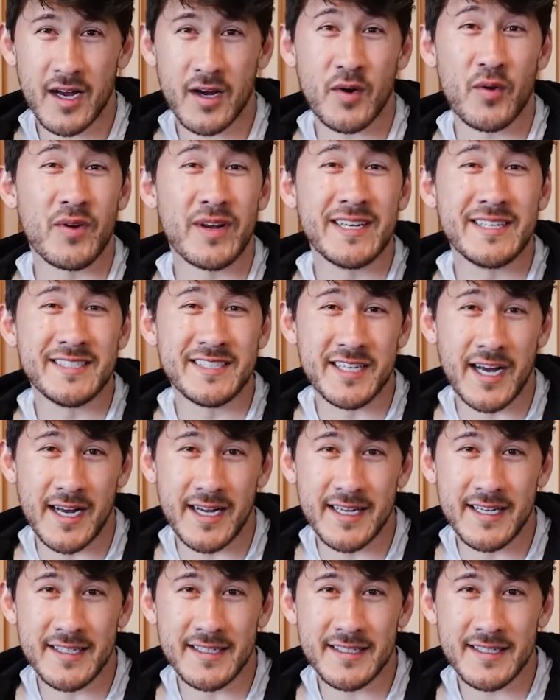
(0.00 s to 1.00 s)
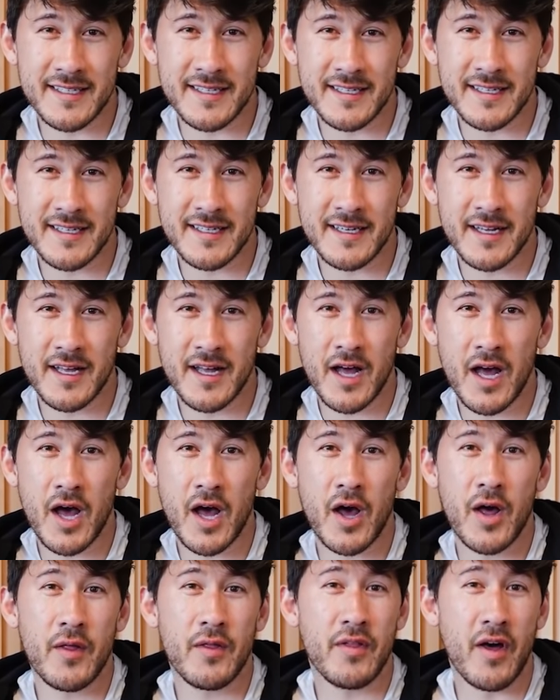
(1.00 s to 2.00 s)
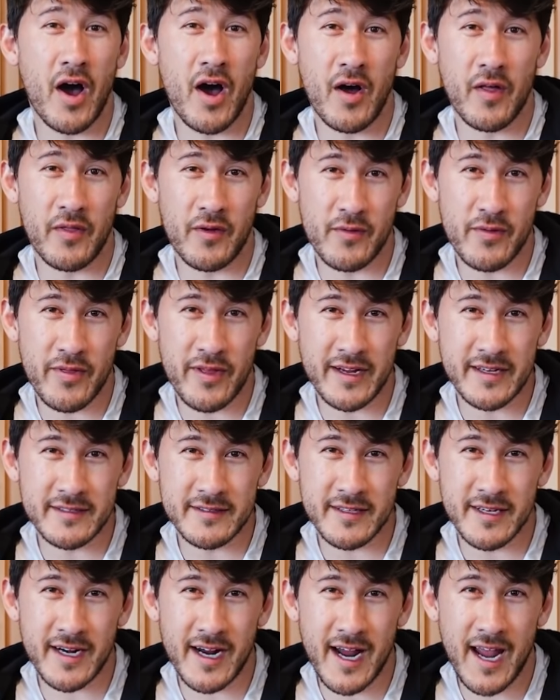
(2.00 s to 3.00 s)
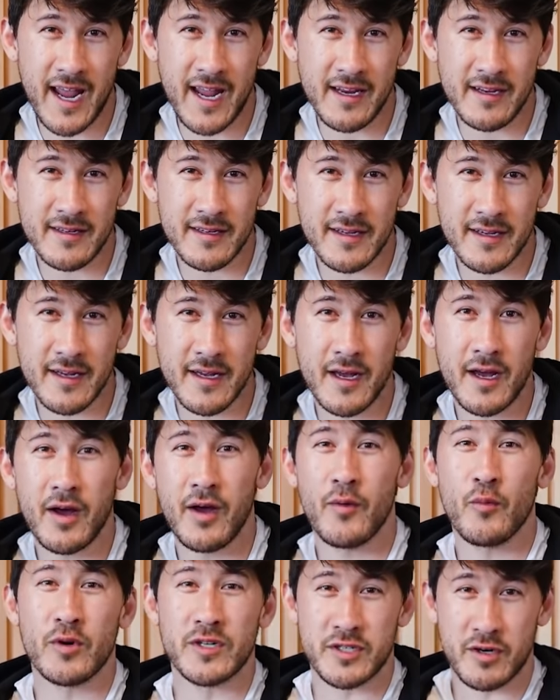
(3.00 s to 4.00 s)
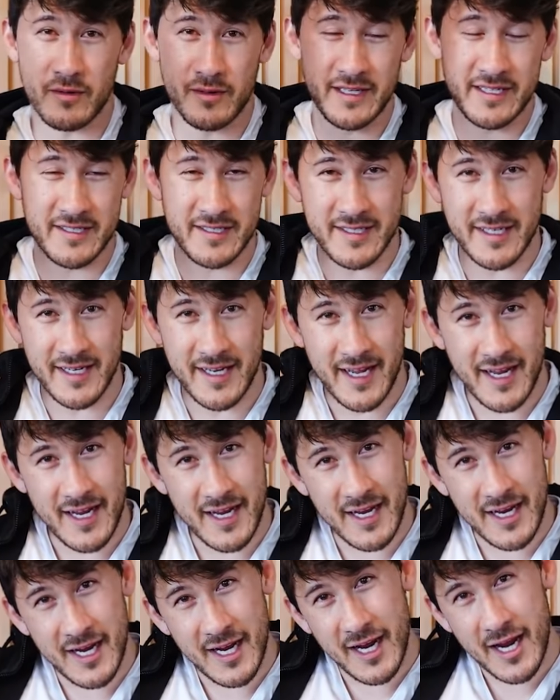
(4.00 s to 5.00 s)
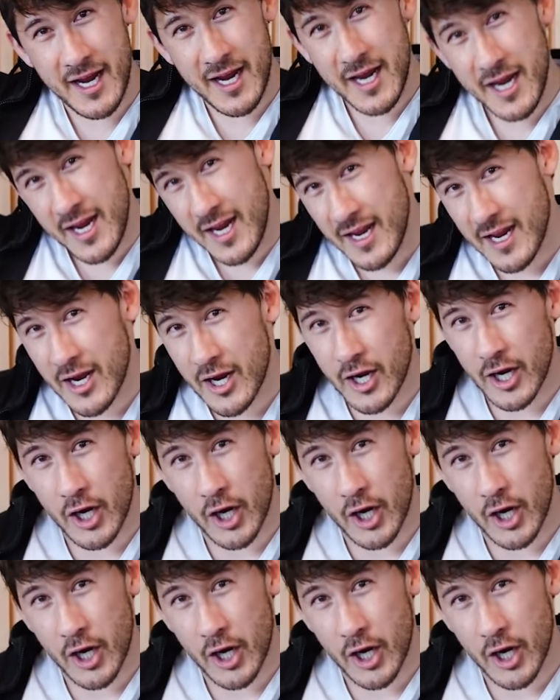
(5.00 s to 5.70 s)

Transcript: Green Giant, the other things that I hate, which are listed here.